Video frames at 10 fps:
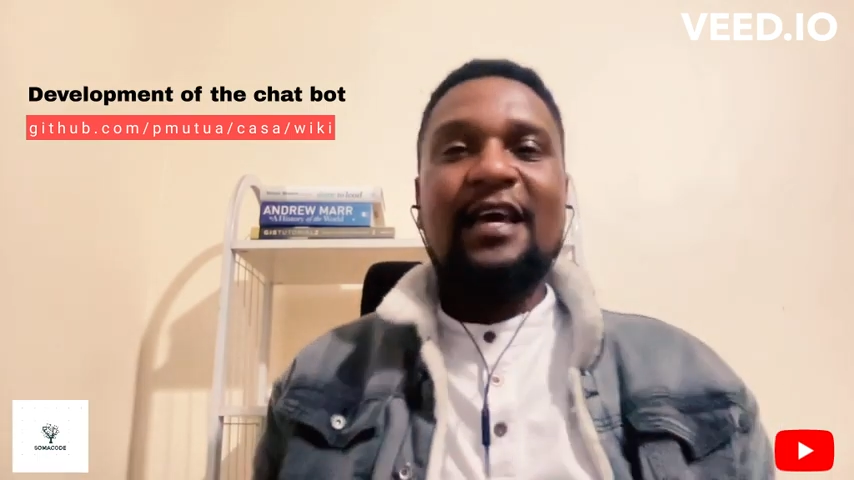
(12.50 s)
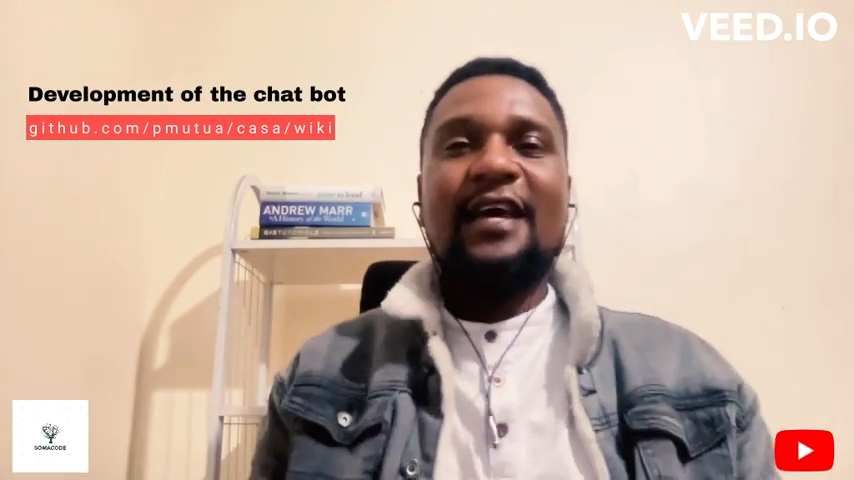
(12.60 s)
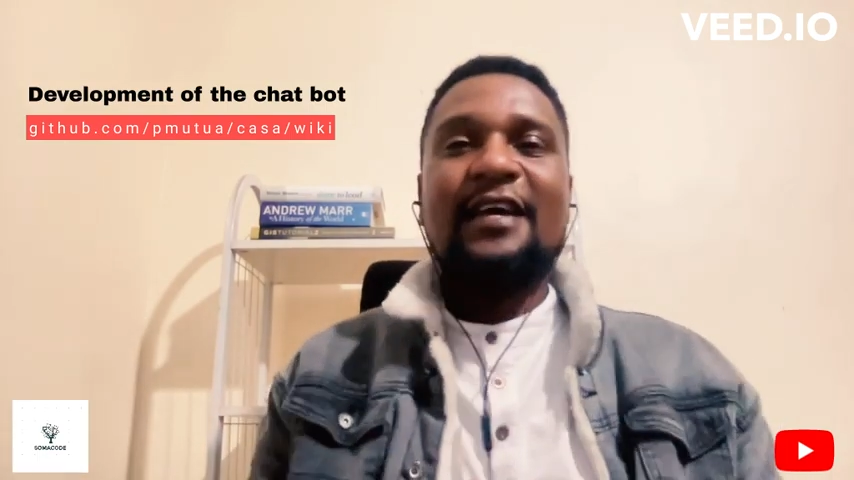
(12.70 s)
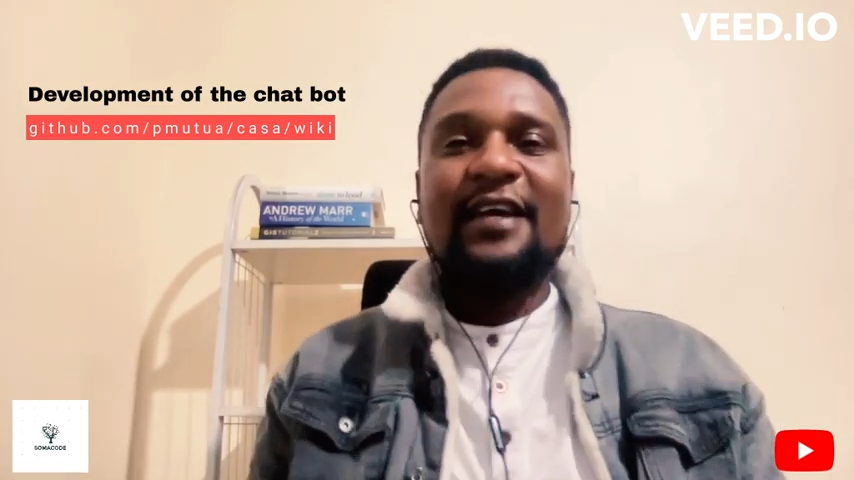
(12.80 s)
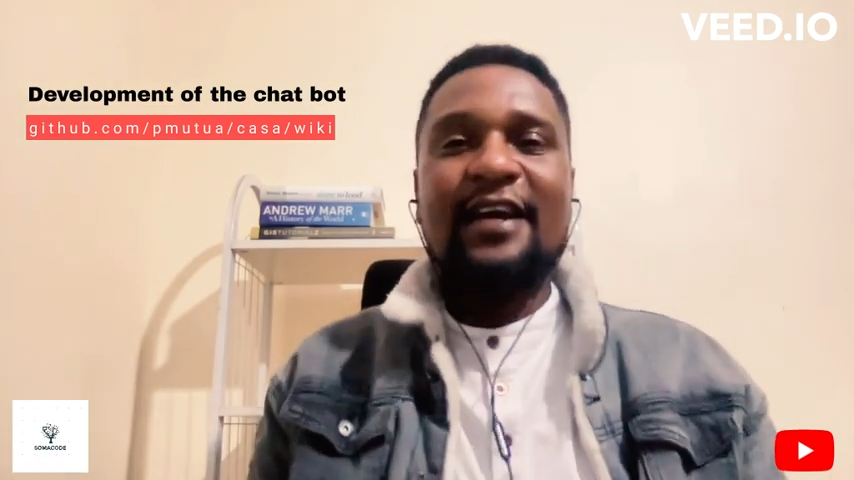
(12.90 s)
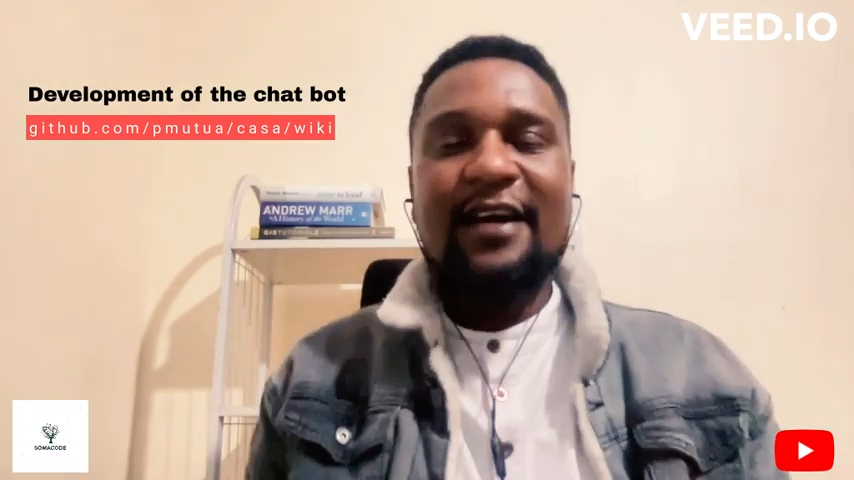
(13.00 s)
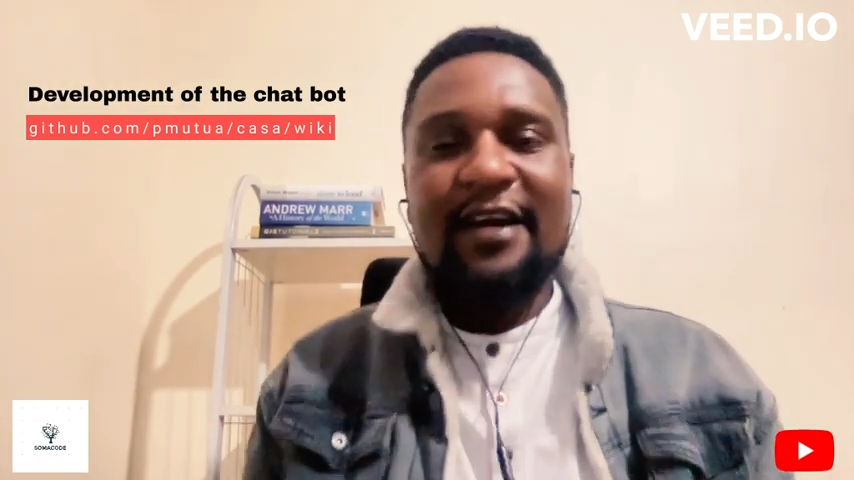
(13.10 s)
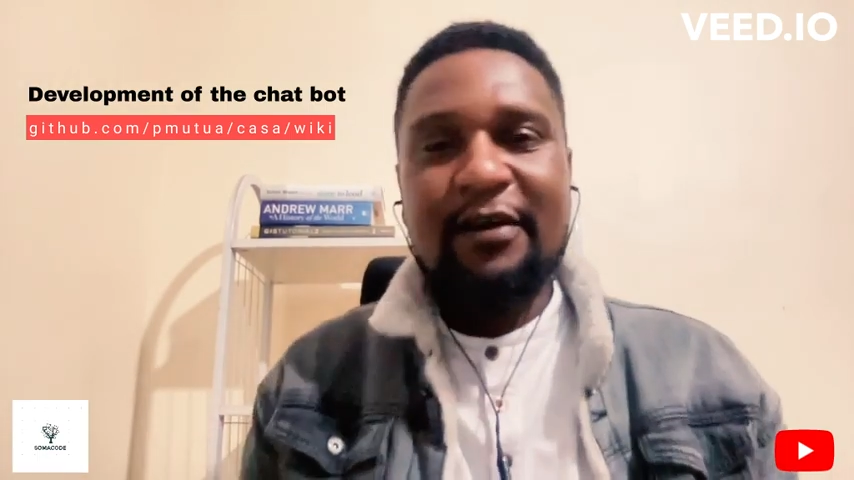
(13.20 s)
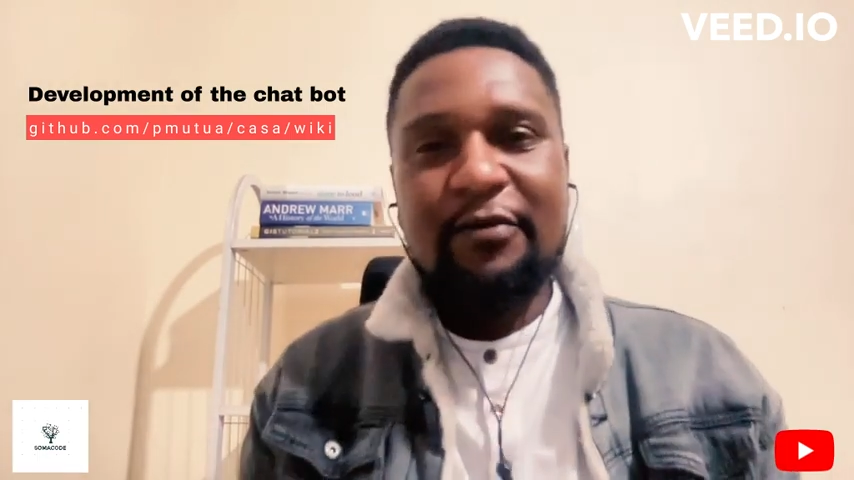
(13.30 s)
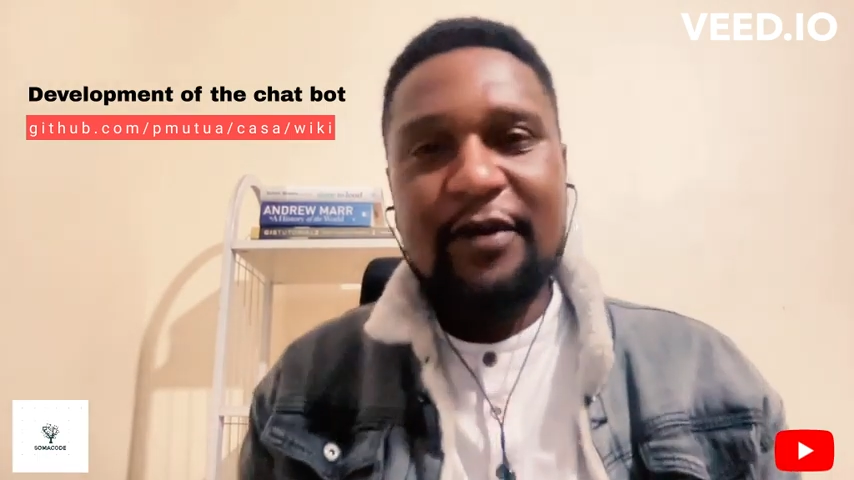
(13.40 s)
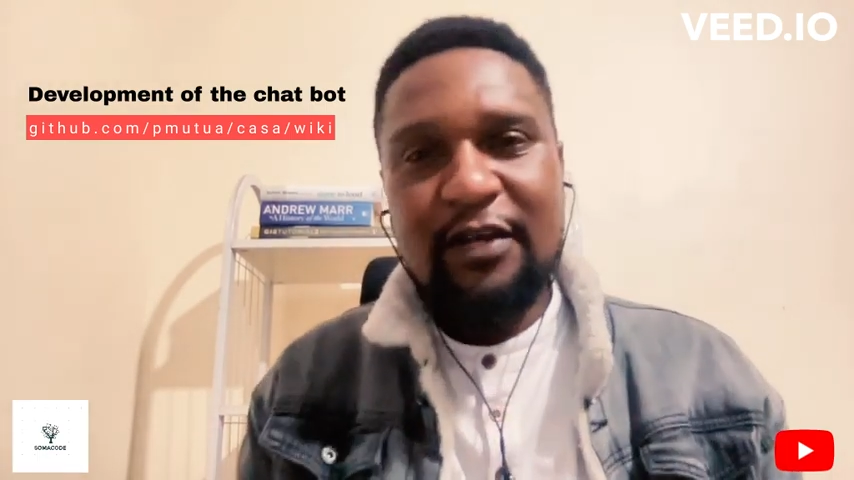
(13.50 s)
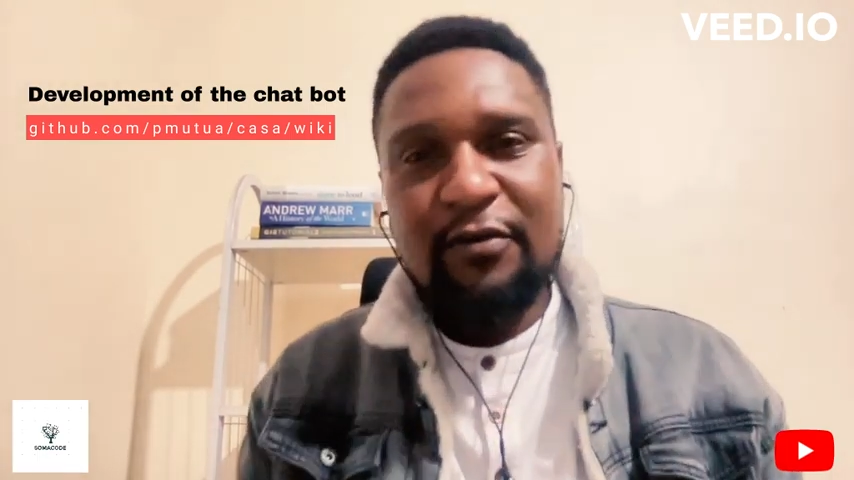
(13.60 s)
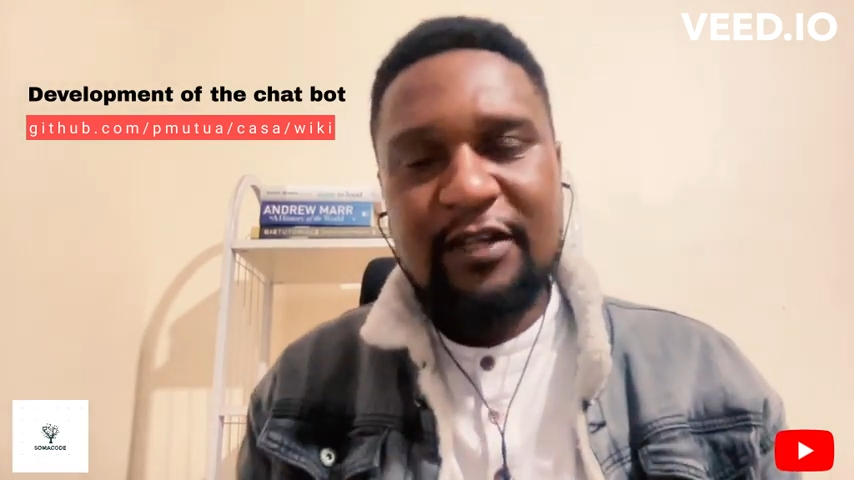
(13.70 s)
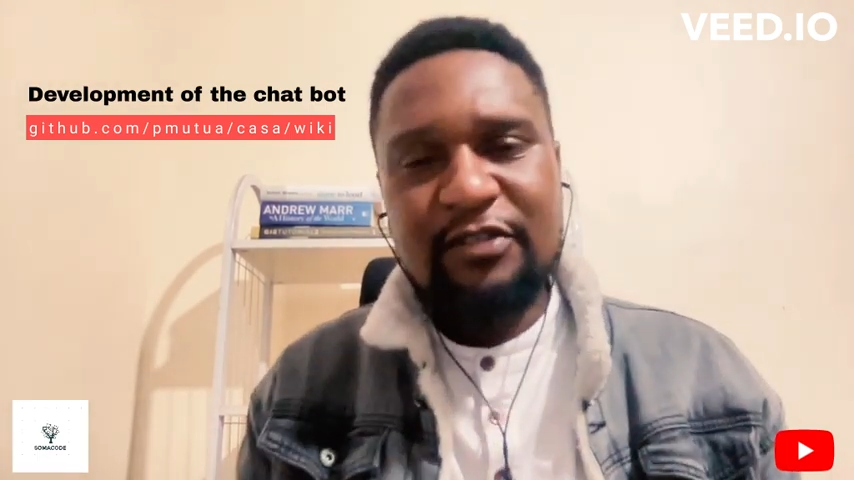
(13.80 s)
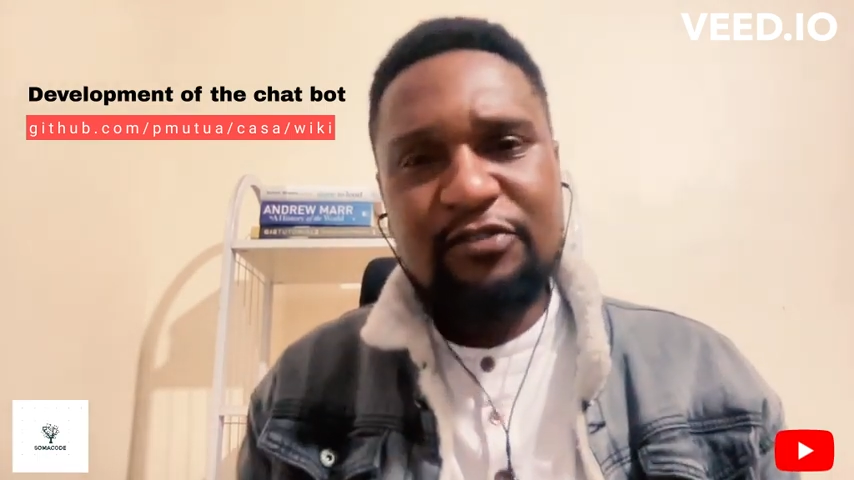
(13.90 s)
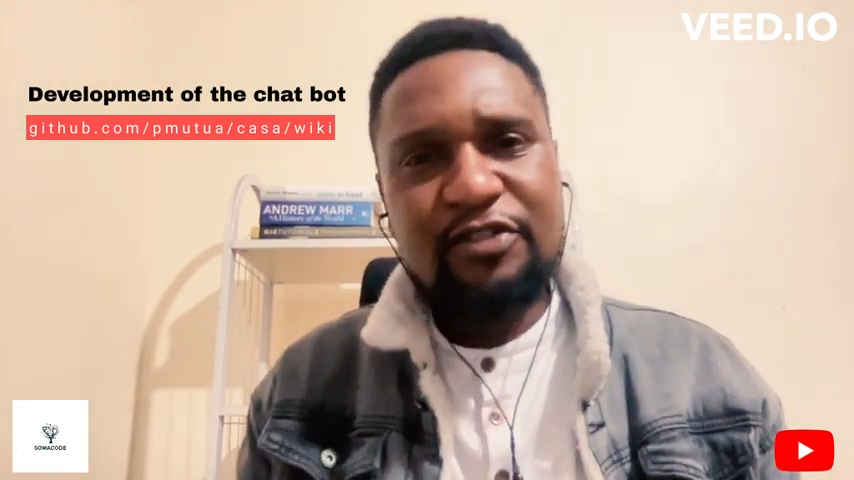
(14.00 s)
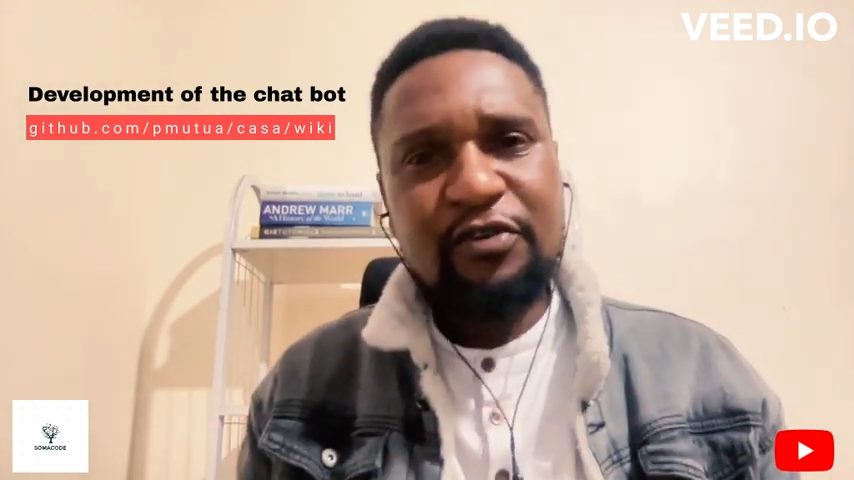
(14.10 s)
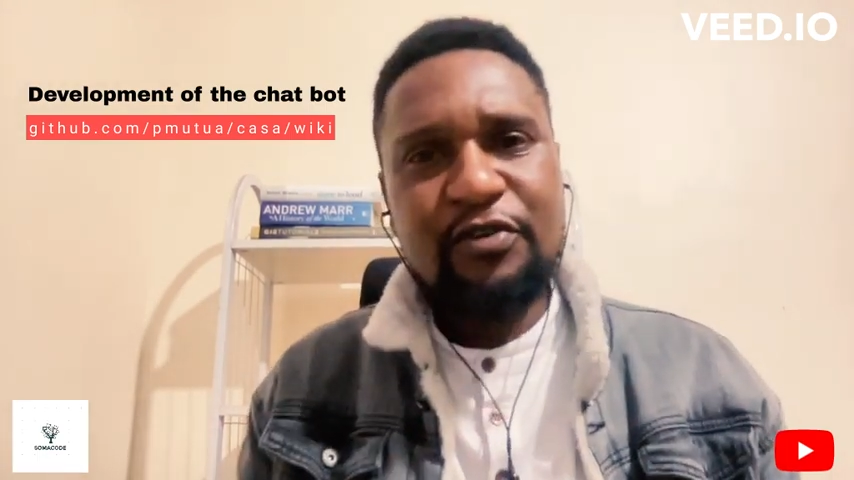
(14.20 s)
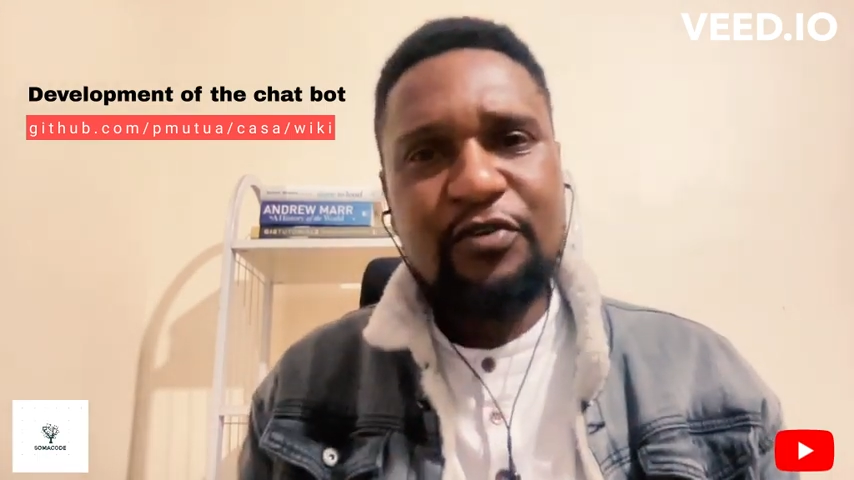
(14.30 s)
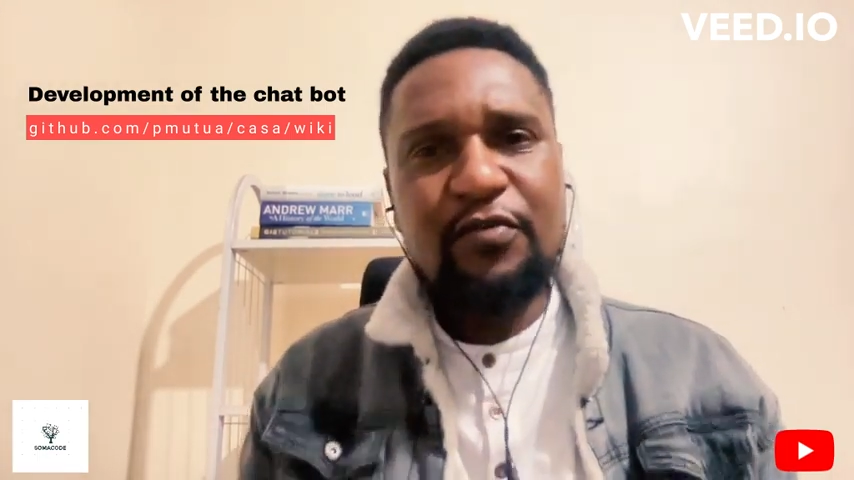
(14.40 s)
and I really want to
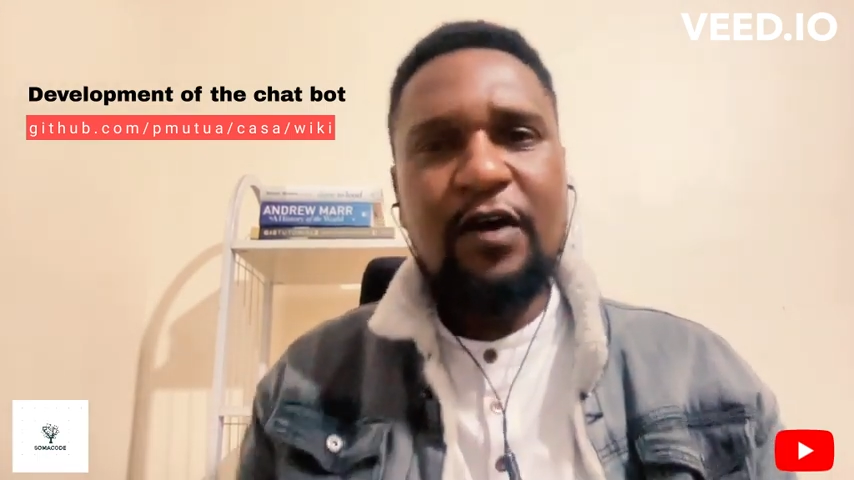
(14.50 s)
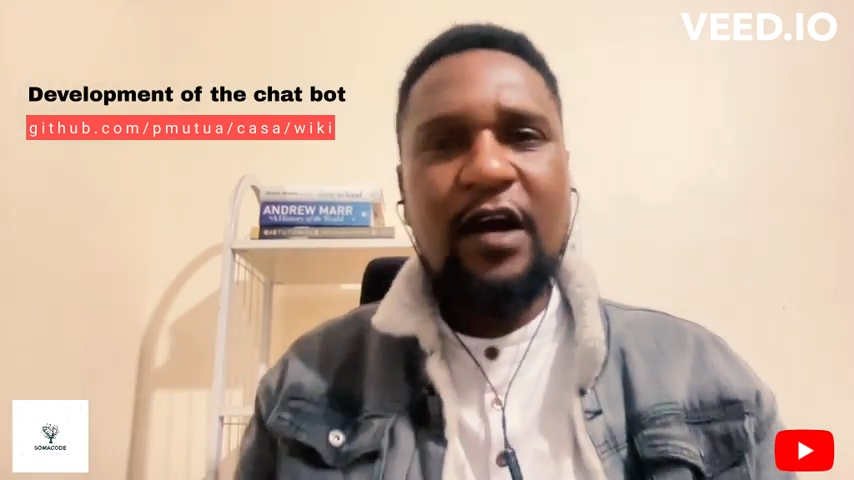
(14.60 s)
show you